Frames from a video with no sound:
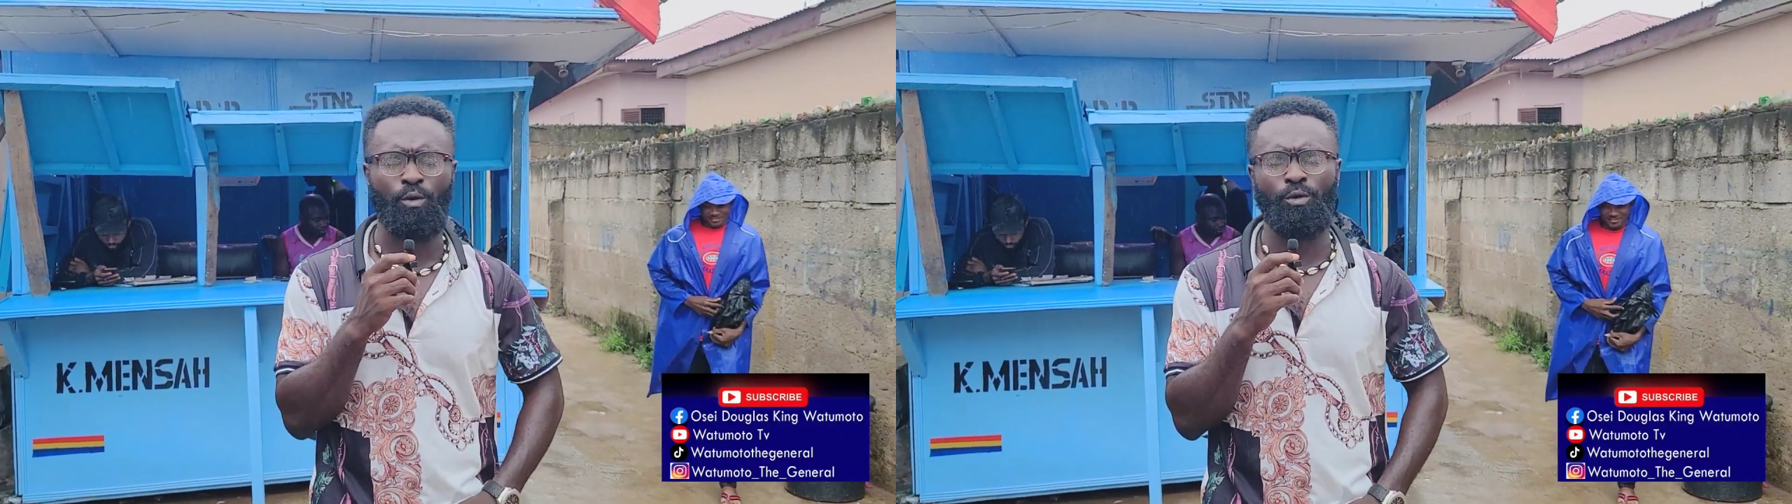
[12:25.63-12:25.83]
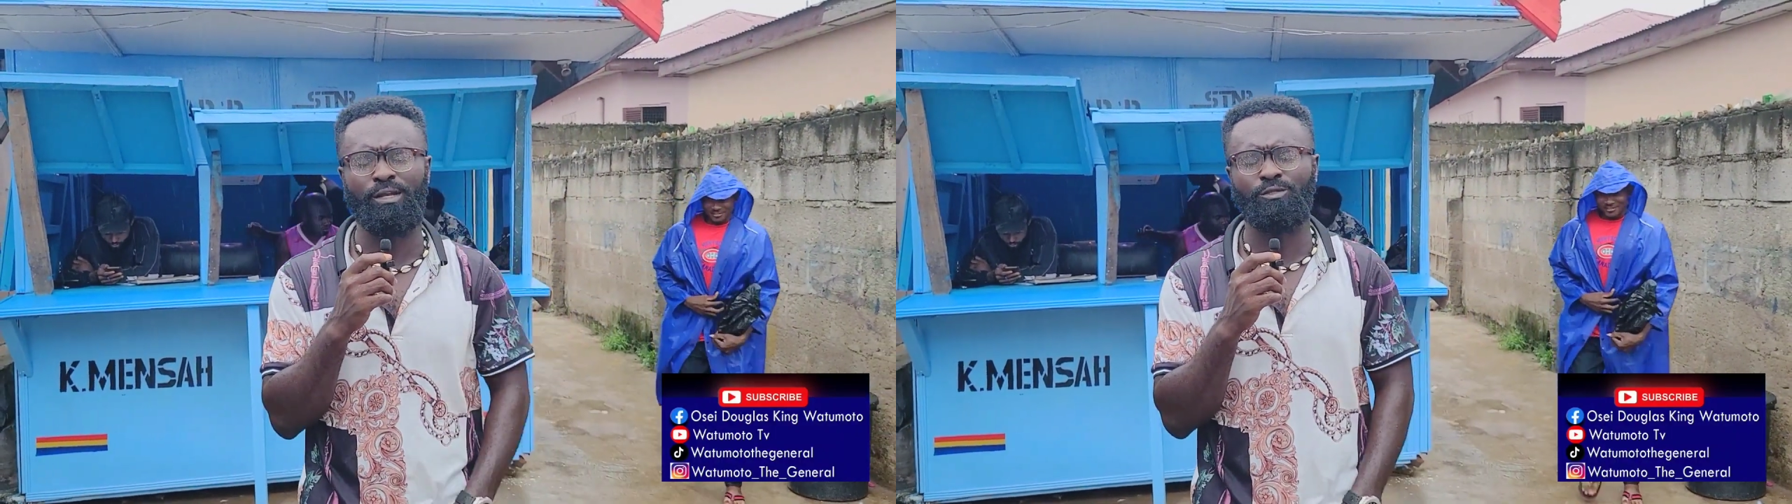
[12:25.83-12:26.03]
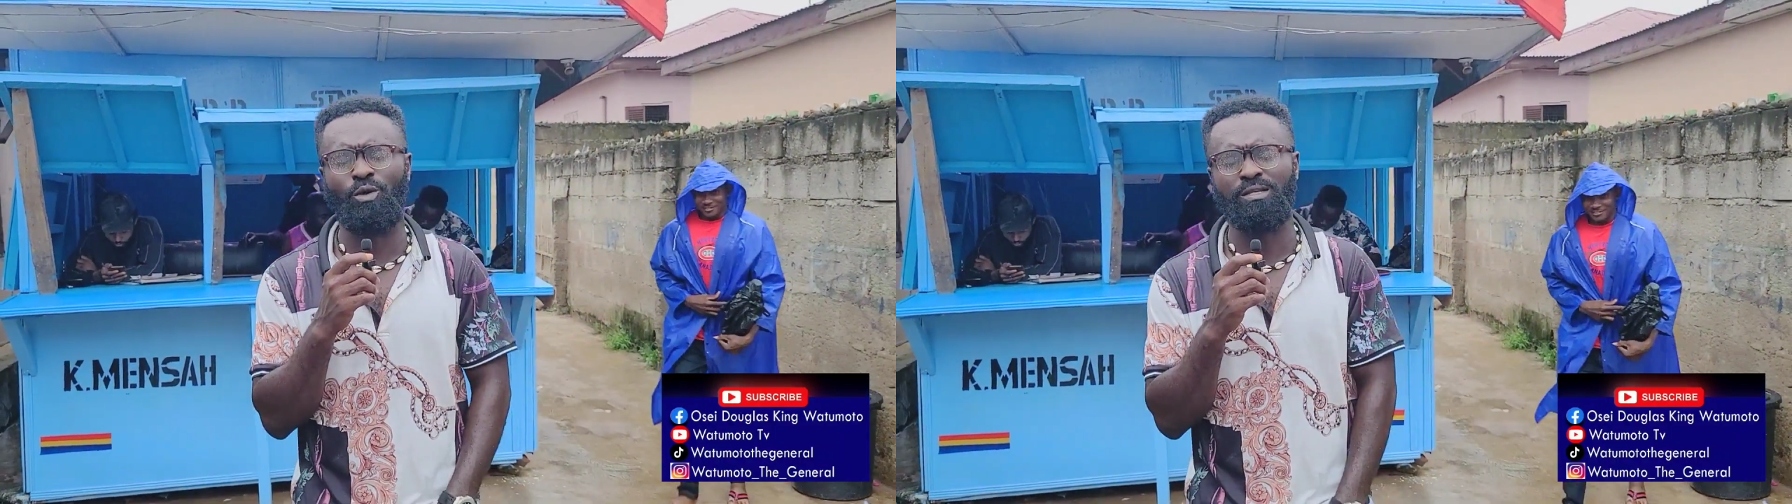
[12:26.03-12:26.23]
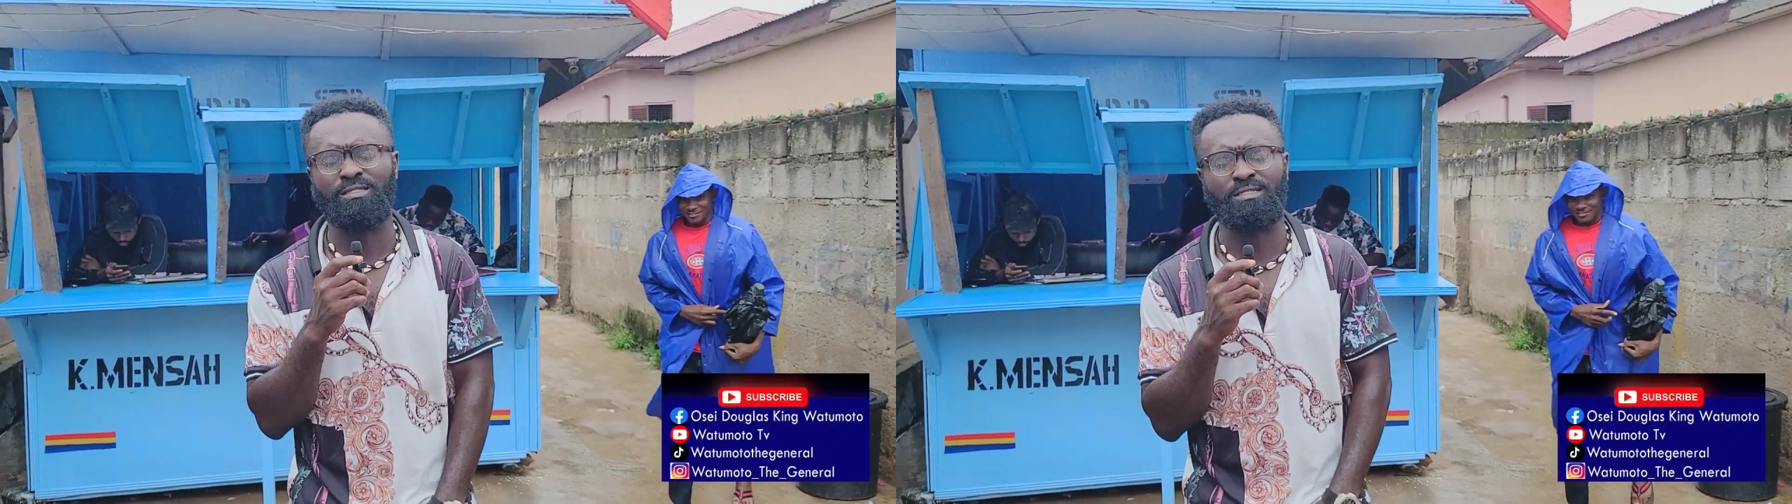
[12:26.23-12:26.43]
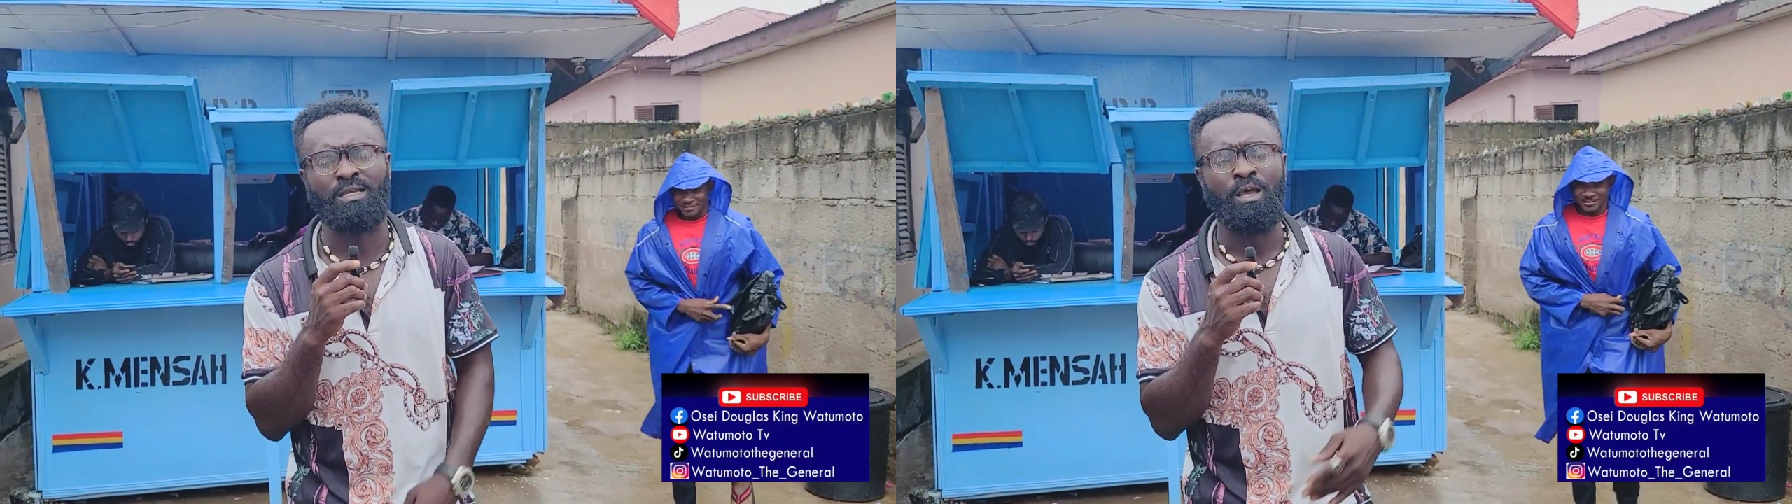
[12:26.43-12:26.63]
correct
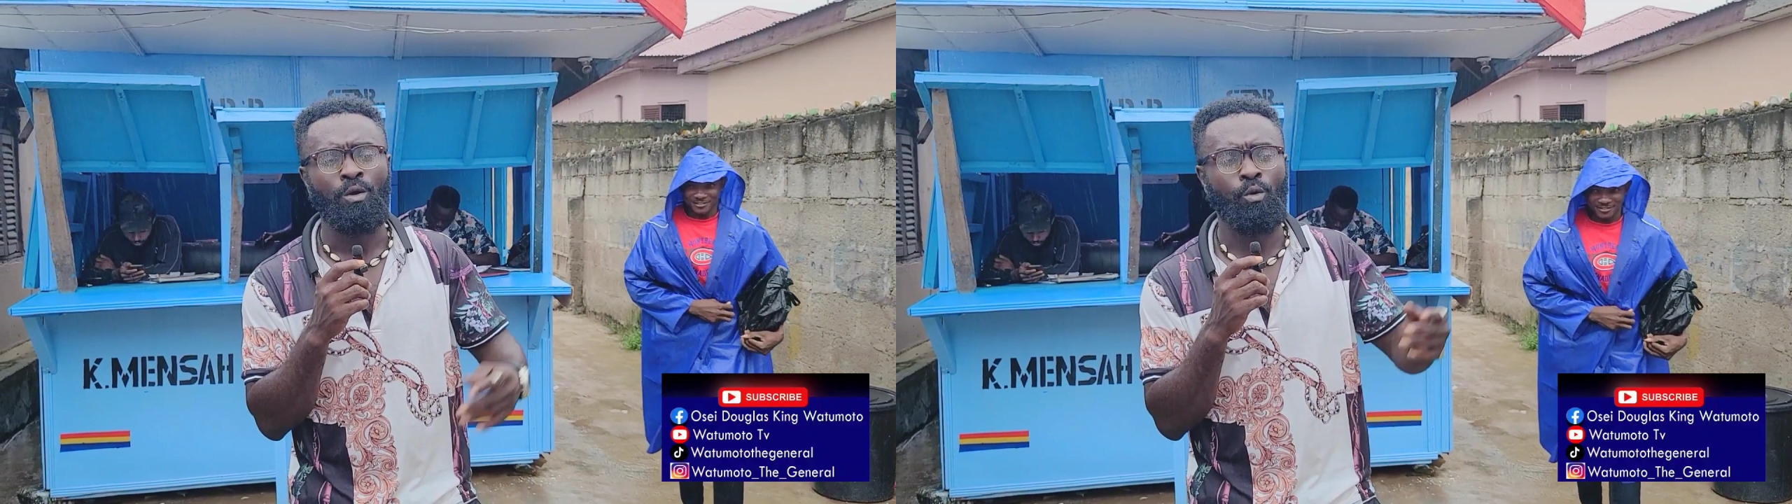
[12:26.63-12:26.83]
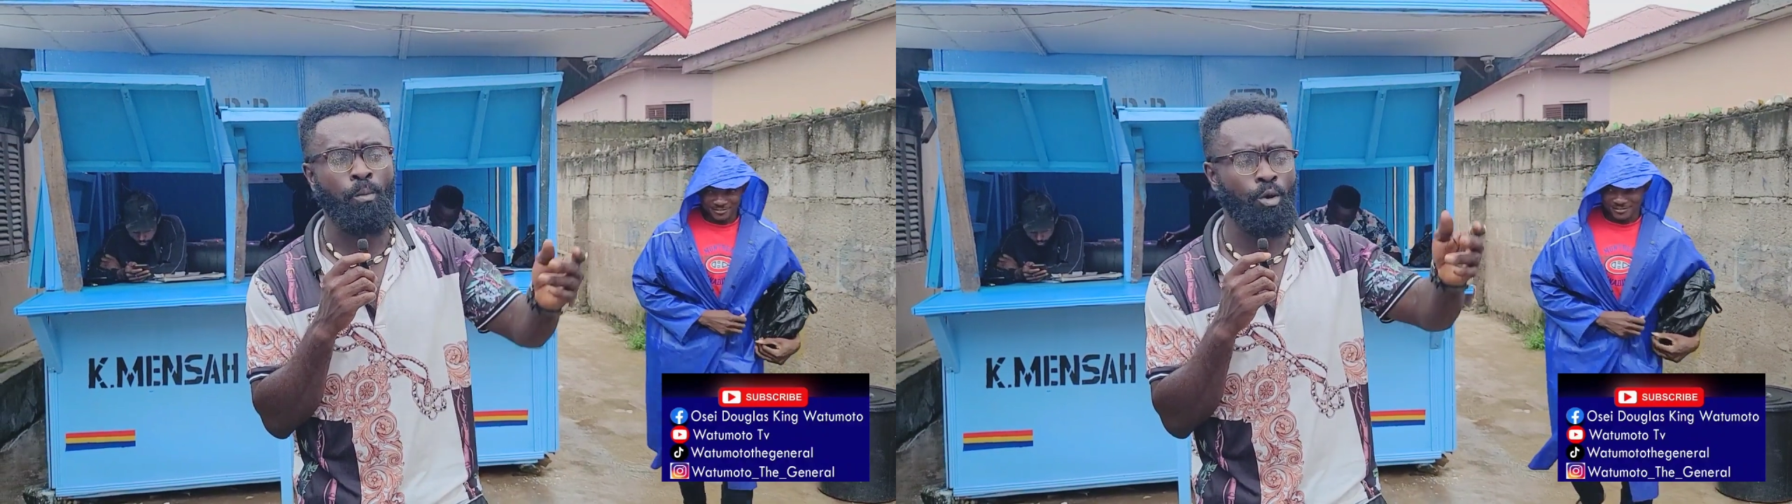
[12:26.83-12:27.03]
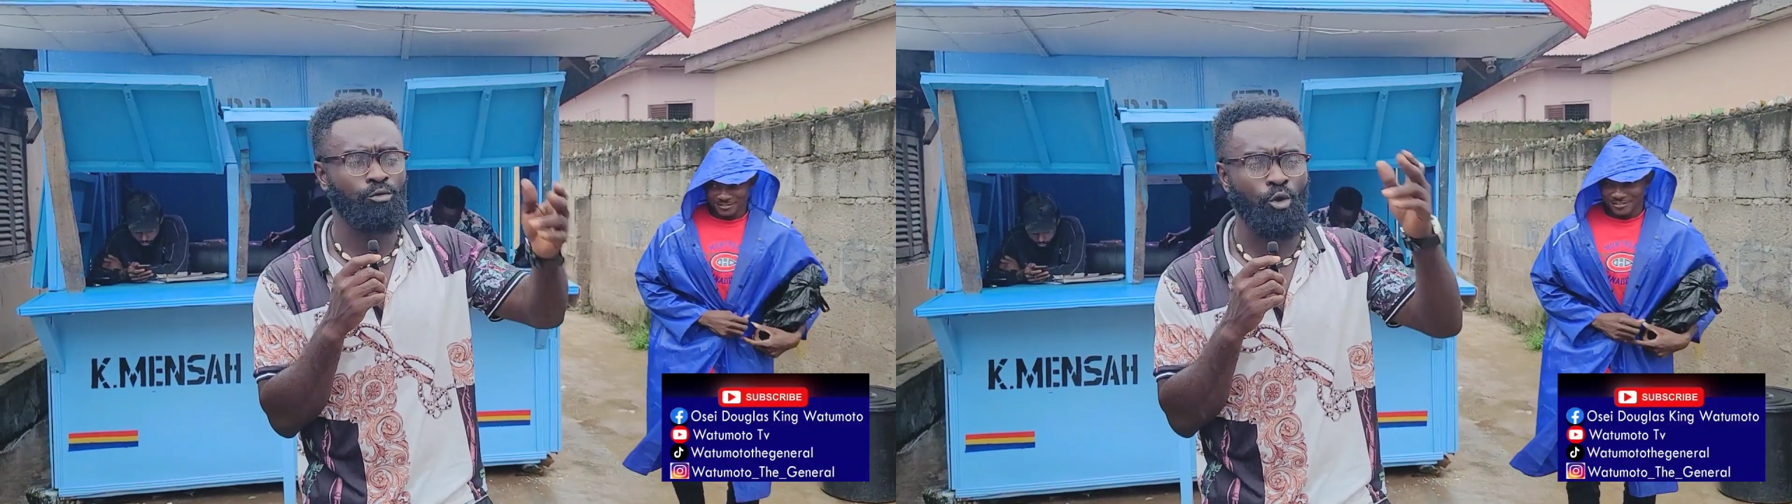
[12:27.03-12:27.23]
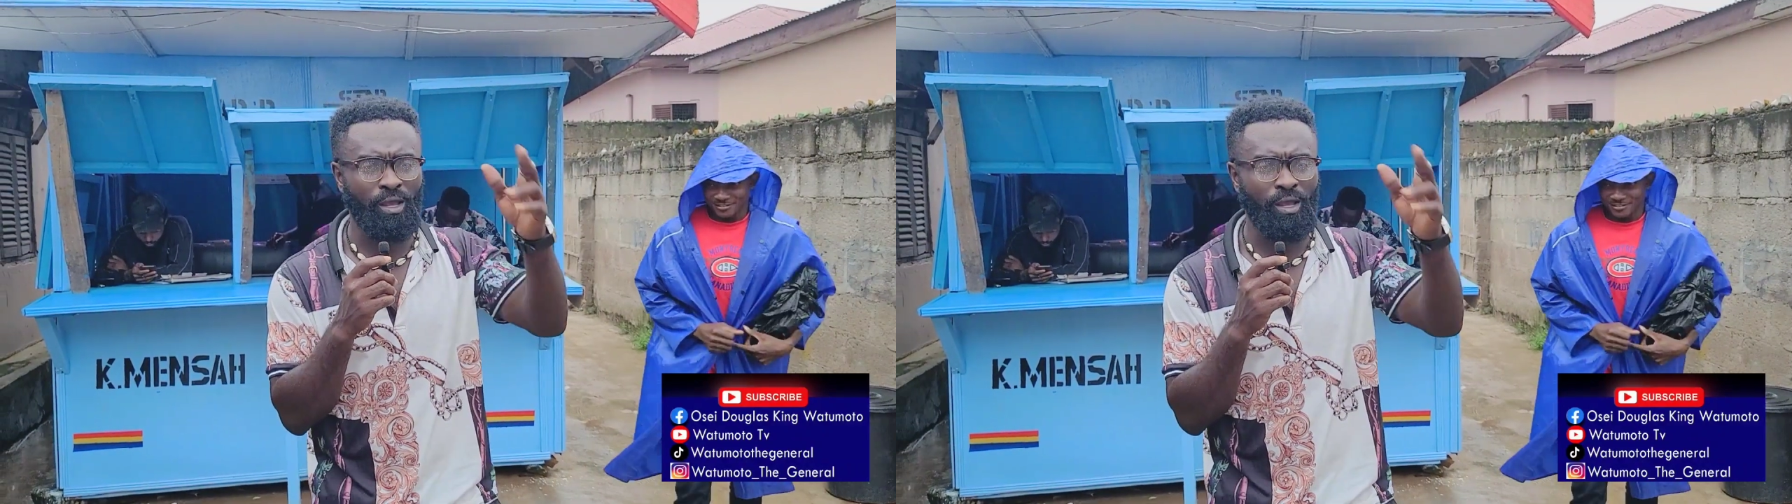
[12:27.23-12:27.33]
ones. About